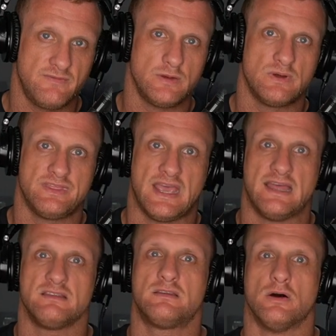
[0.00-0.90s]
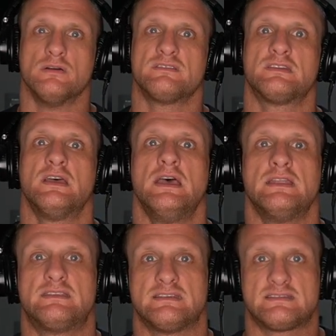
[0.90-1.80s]
you with that. Don't
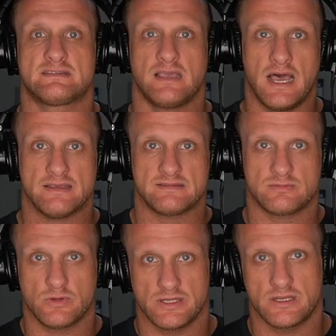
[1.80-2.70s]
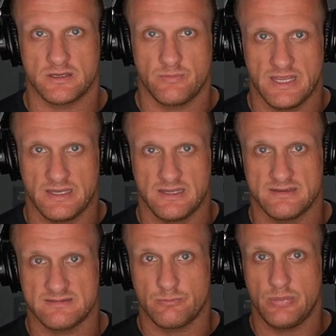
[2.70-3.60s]
discuss what a good man
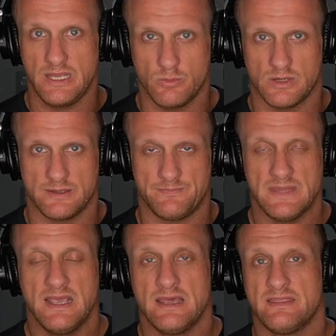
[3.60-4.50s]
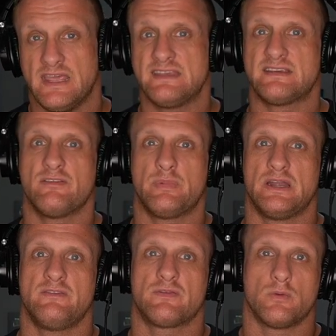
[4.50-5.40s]
is, be one. Thanks
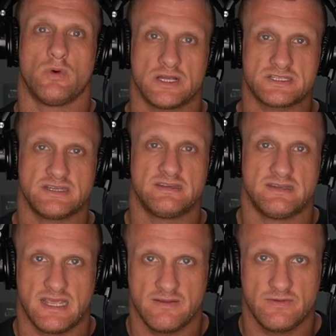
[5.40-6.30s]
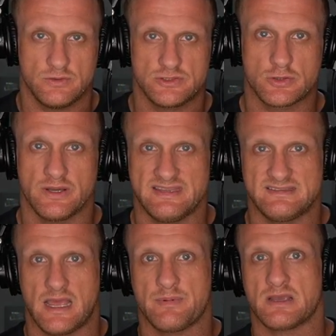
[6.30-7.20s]
everybody for watching today. If you enjoy this
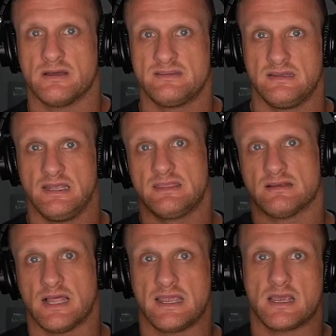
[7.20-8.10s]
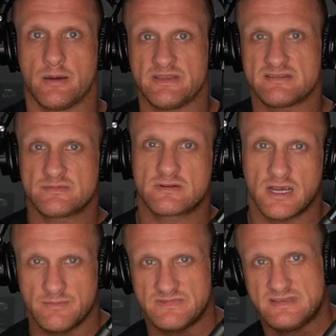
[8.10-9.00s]
type of content, hit the like, comment,
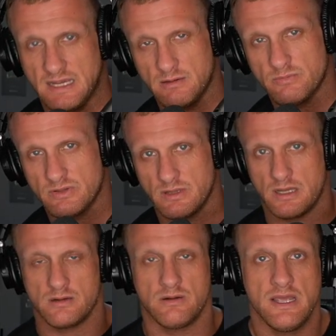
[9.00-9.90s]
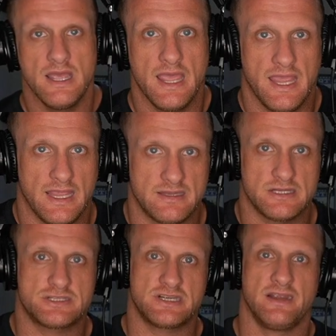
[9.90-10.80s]
subscribe down below, and
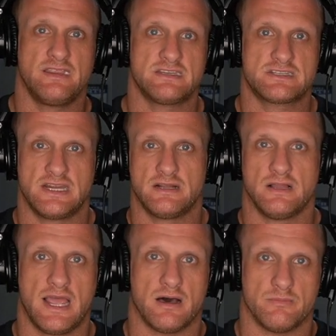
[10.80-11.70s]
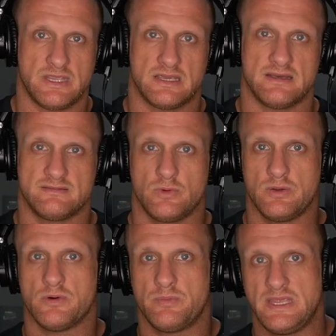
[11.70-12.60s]
share this channel out because we
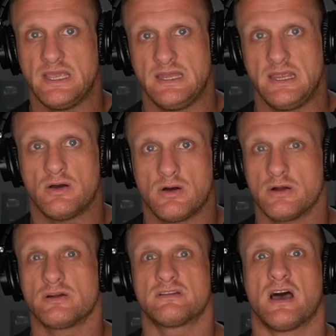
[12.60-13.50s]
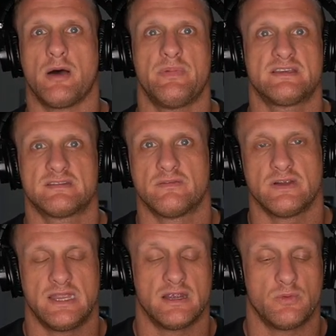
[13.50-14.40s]
will be hitting harder topics over
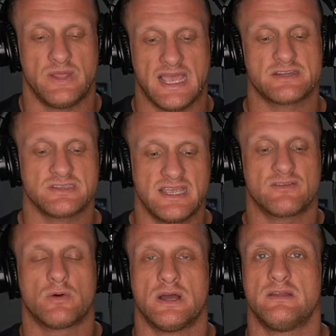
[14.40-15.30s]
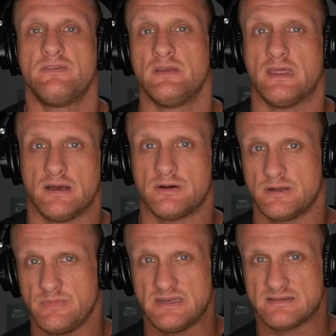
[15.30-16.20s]
here. And we actually have quite a few that I want to
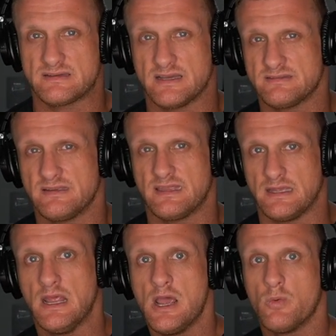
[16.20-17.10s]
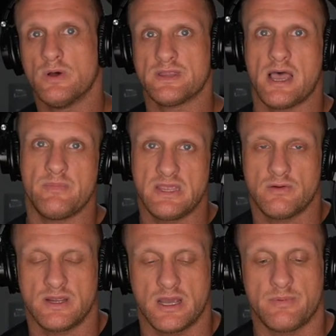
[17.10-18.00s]
be discussing that will not be
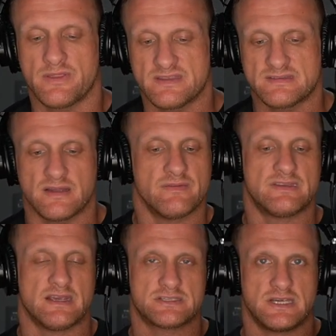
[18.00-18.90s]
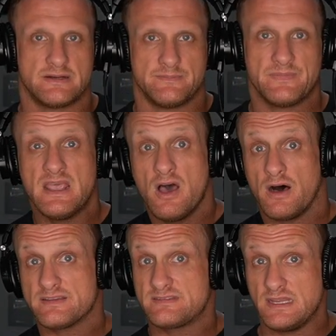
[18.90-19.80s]
going up on the Son of a Tech channel.
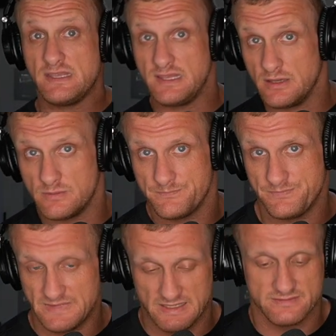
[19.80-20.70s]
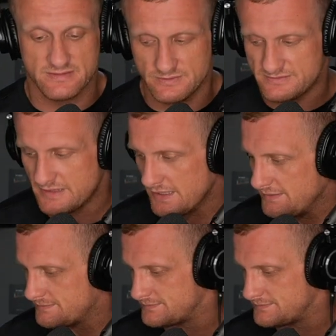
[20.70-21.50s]
I'll see you next Tuesday.